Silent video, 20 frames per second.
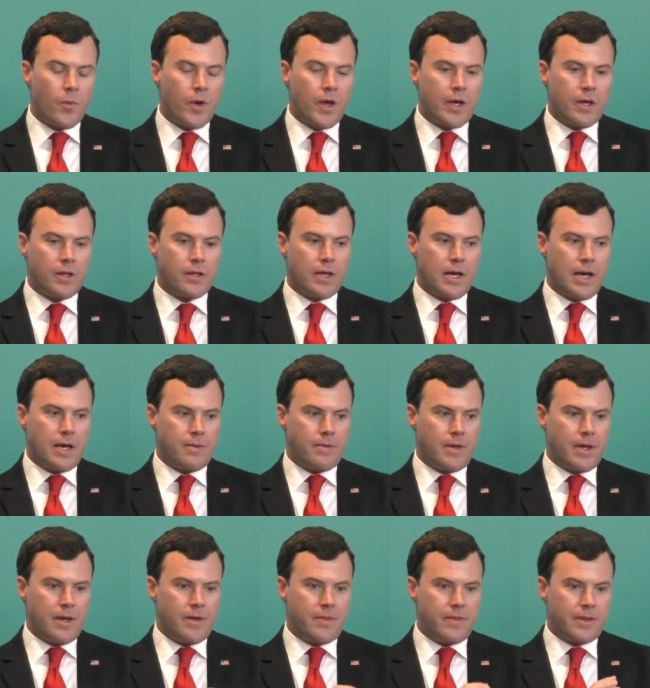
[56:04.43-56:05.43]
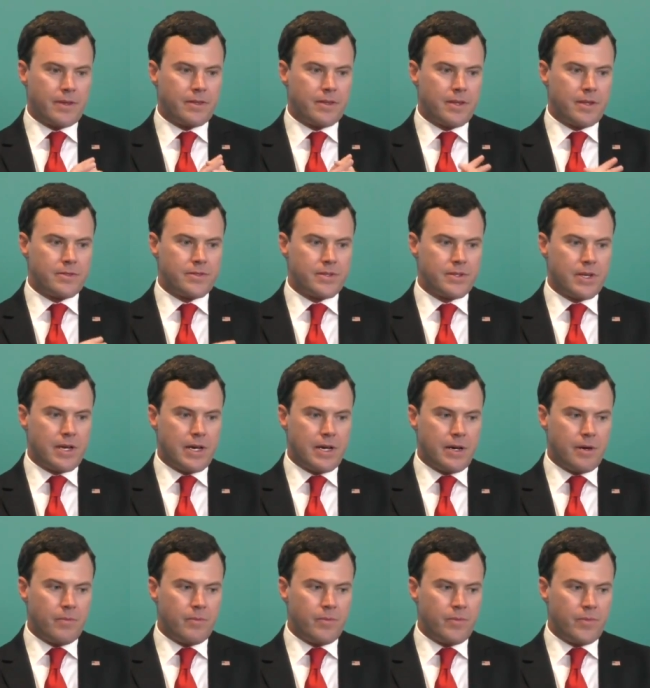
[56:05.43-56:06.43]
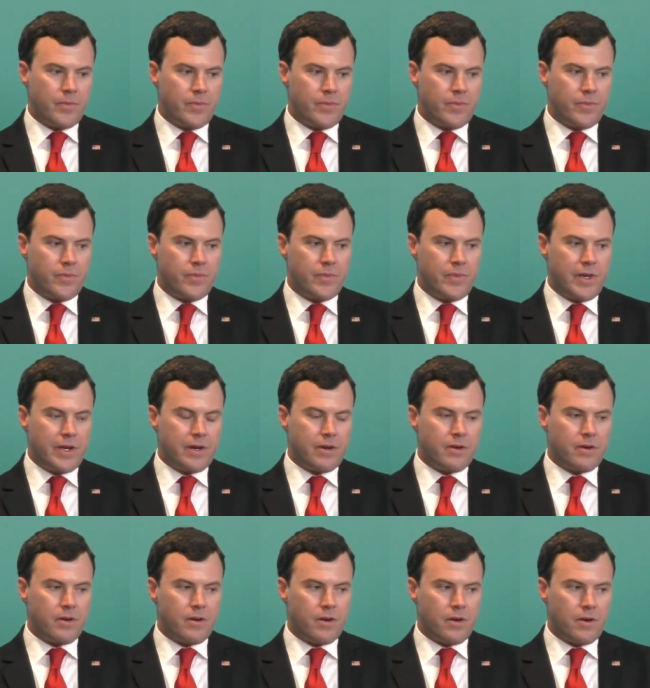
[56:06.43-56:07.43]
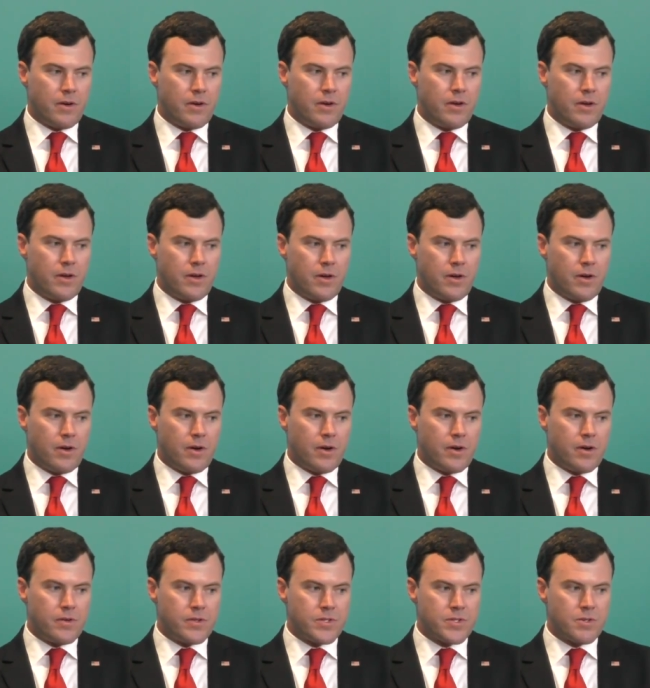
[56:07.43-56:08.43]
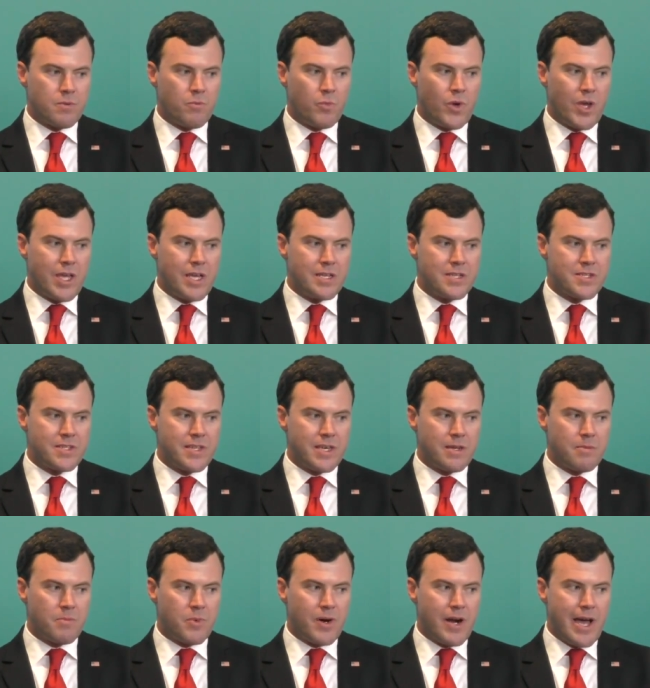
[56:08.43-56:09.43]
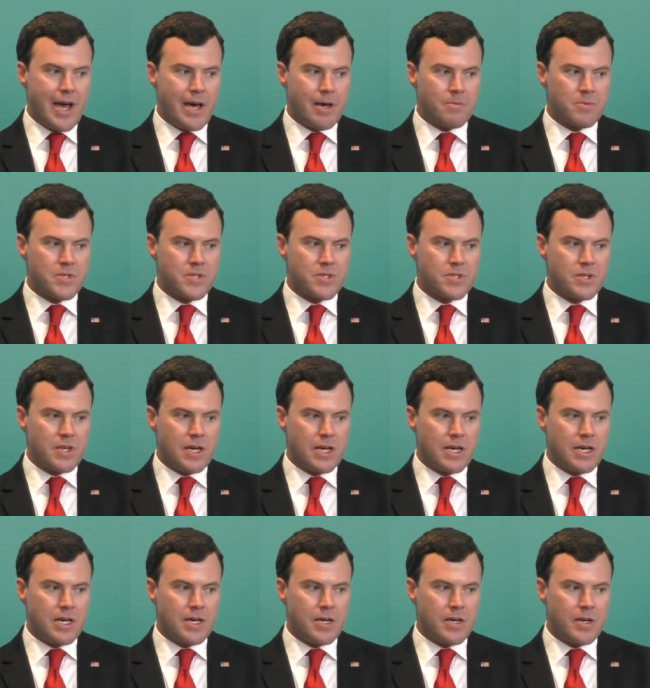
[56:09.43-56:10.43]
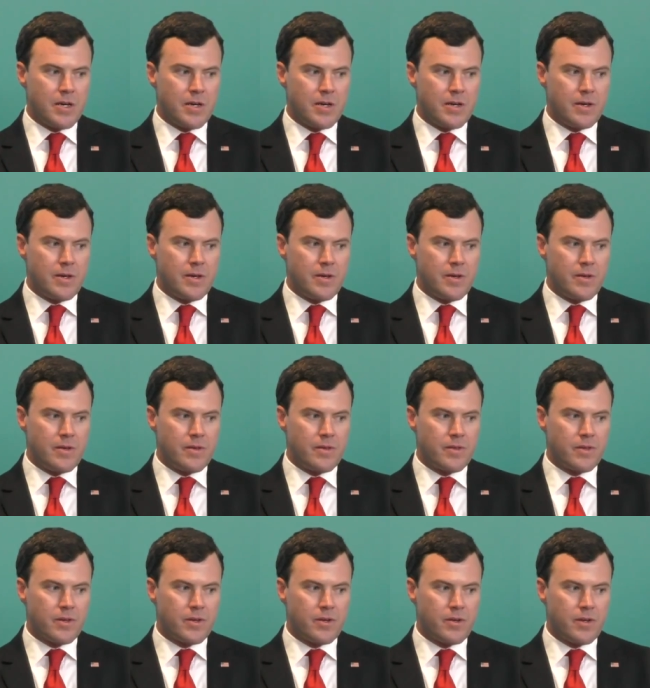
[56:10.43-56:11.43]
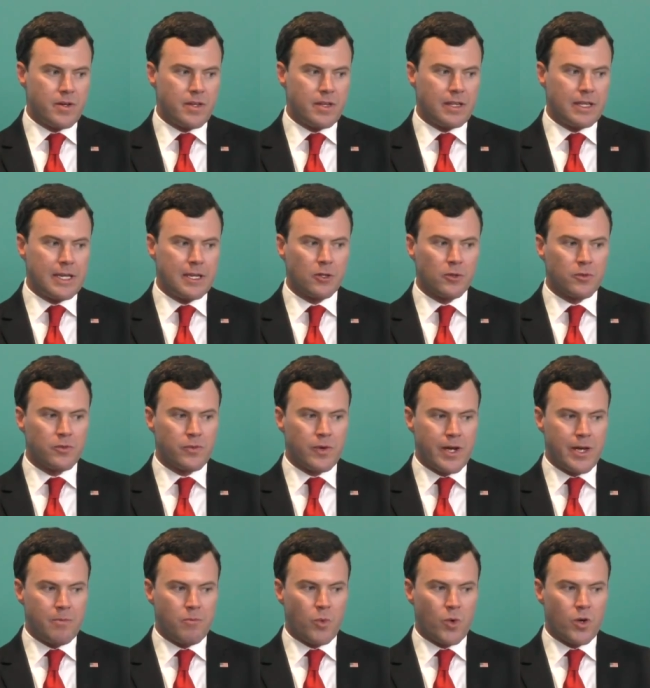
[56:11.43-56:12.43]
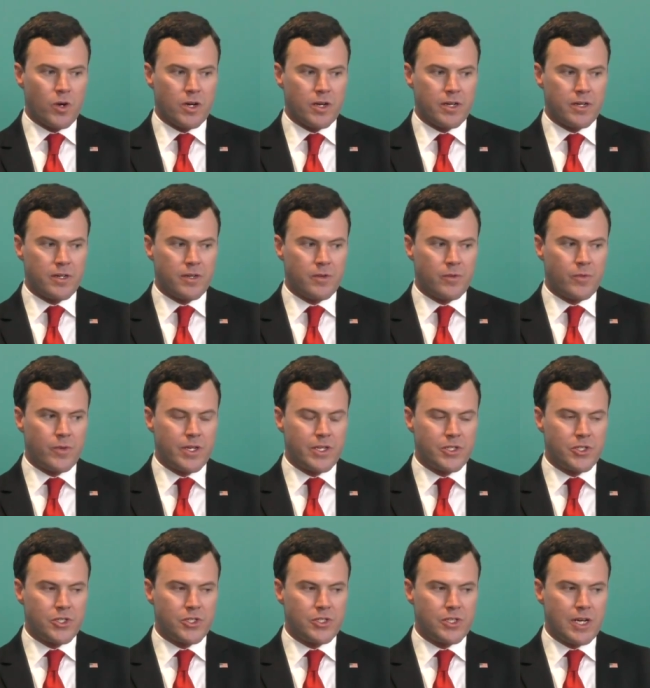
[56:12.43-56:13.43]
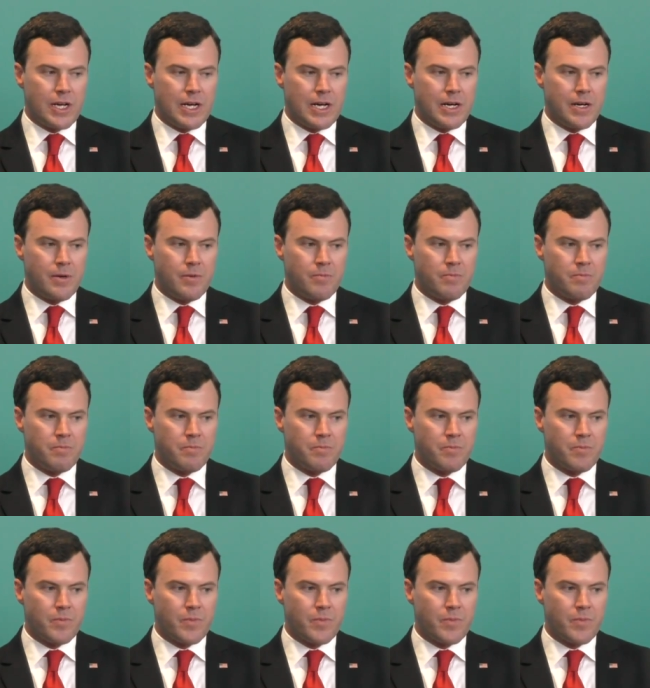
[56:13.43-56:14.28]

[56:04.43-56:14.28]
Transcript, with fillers: Well, I, I think that um, there are some ways that perhaps uh, the current legal framework, which um,